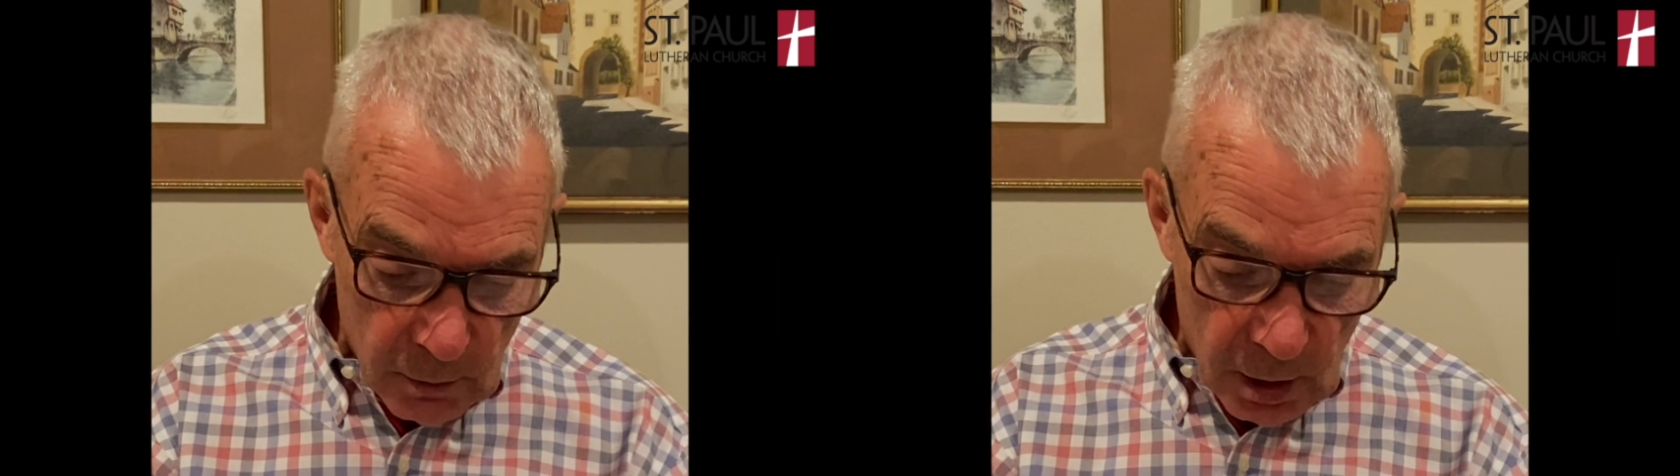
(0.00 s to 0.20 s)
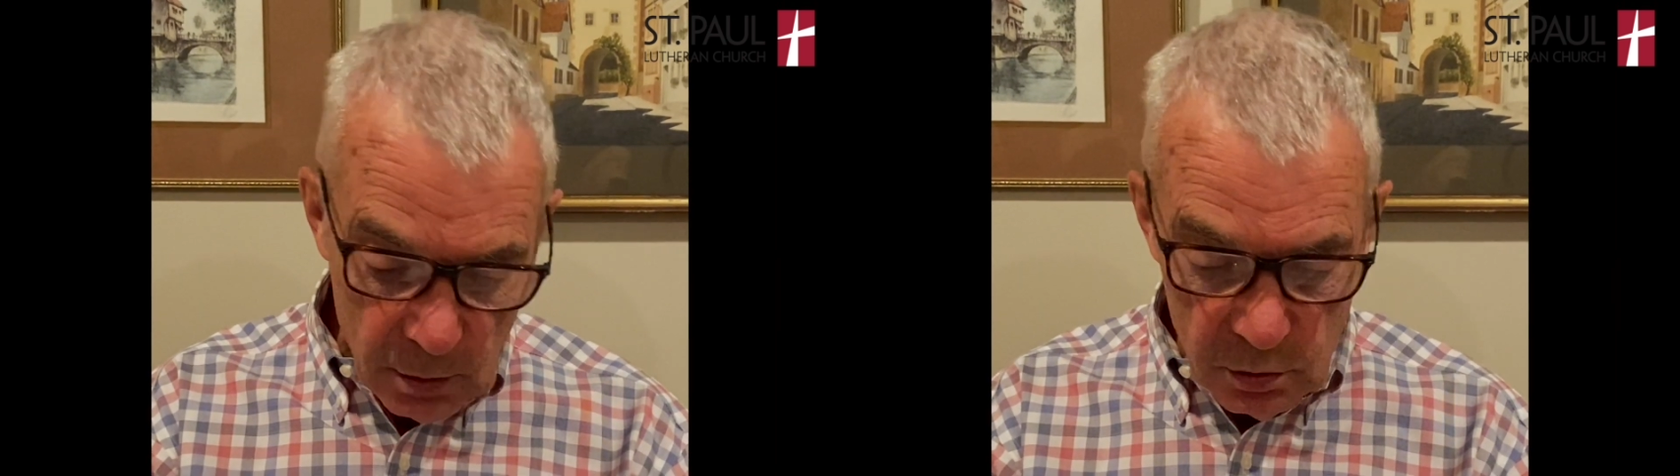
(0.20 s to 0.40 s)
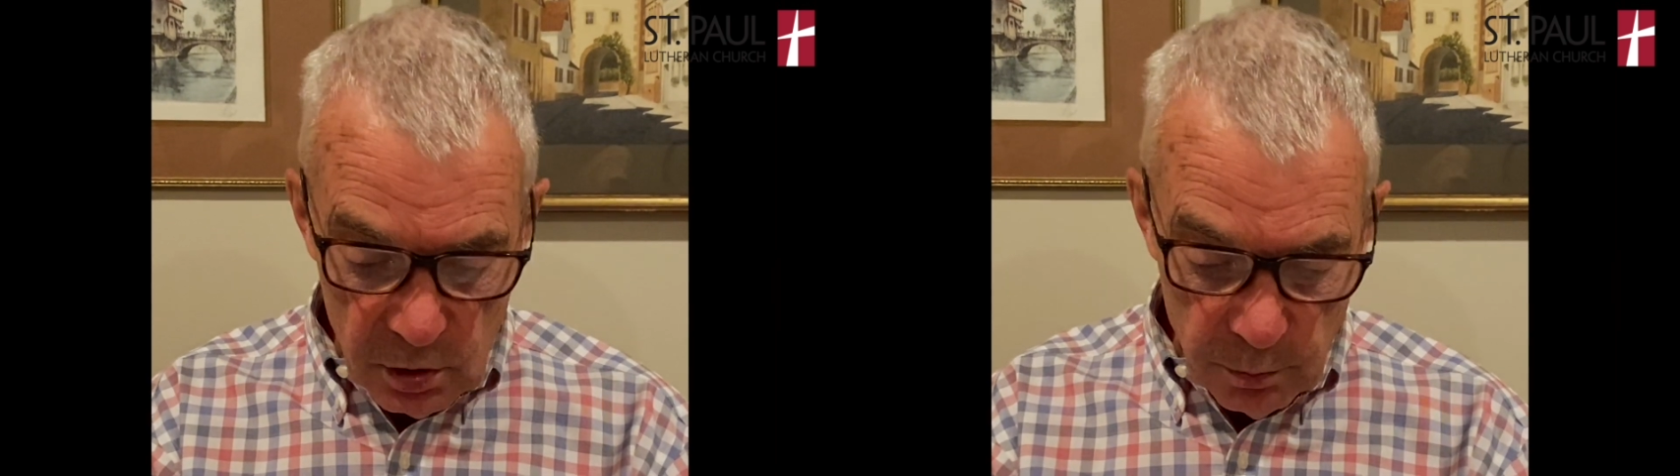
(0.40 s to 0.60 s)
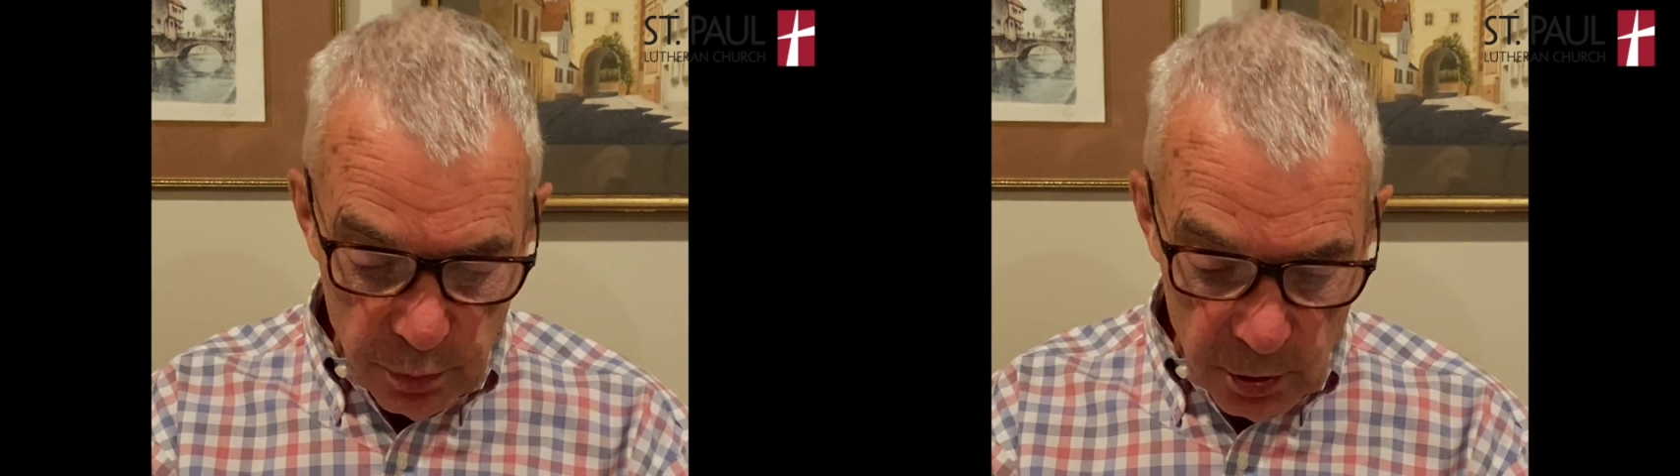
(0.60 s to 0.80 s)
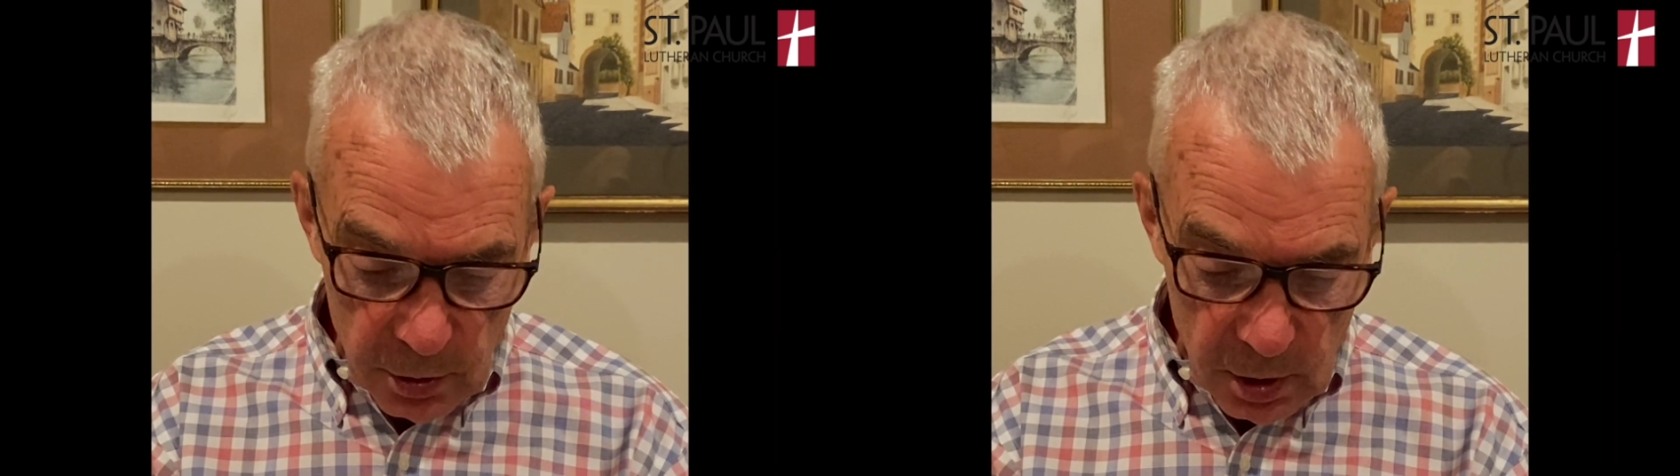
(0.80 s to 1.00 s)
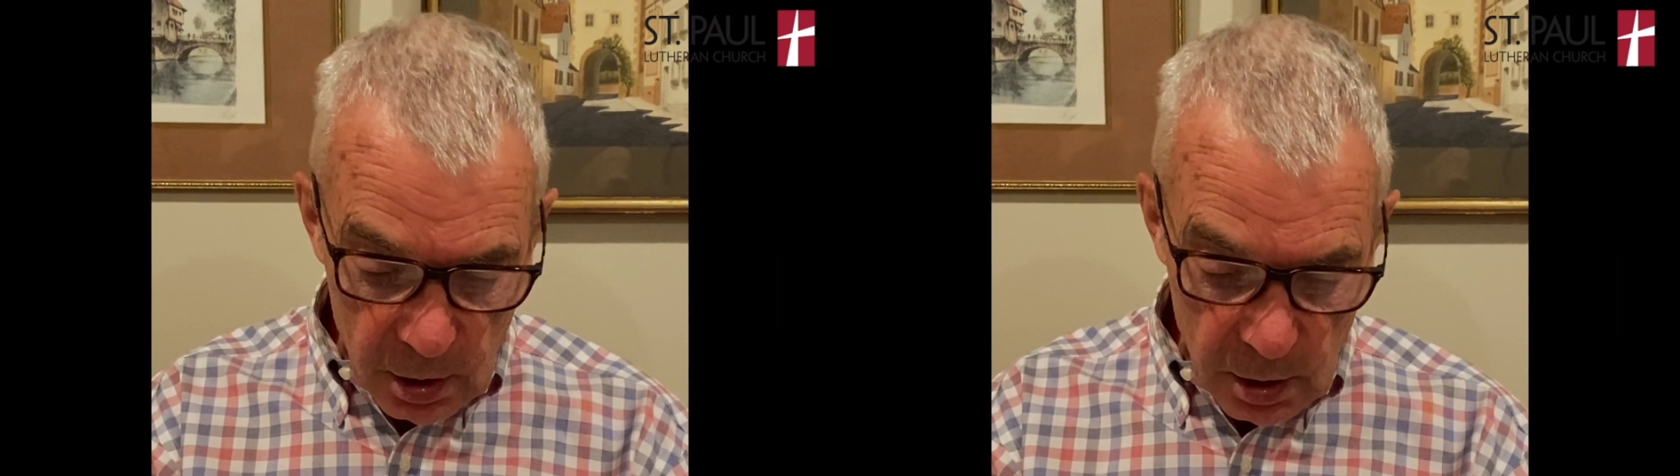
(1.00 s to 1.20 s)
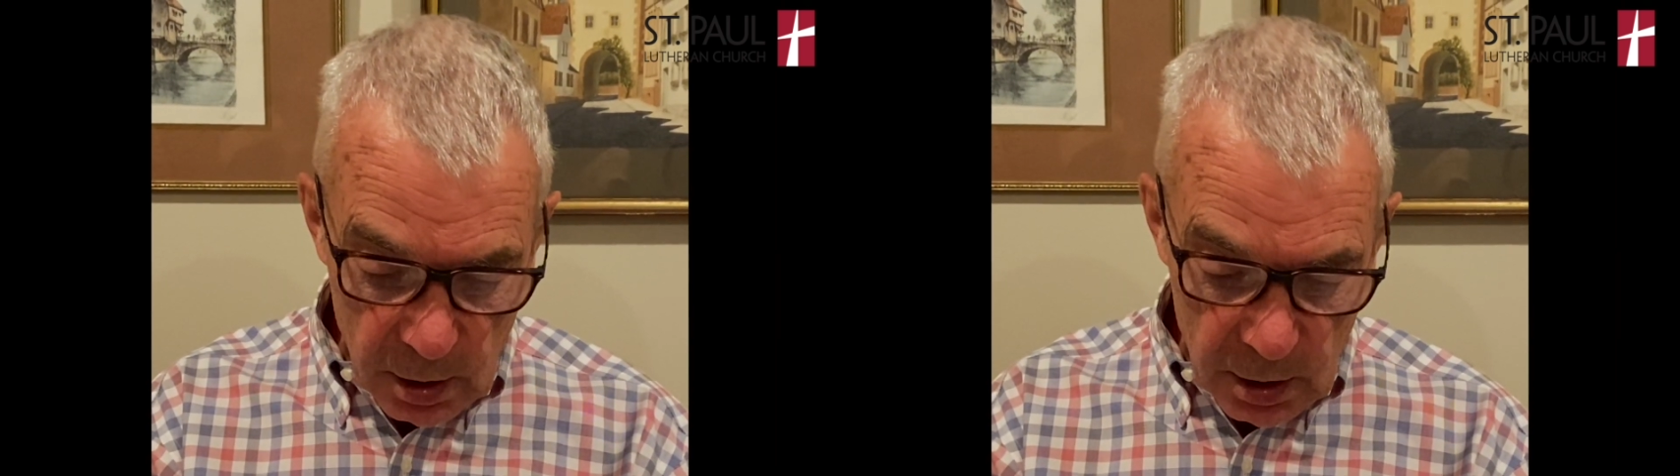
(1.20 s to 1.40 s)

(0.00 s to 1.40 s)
He was a burning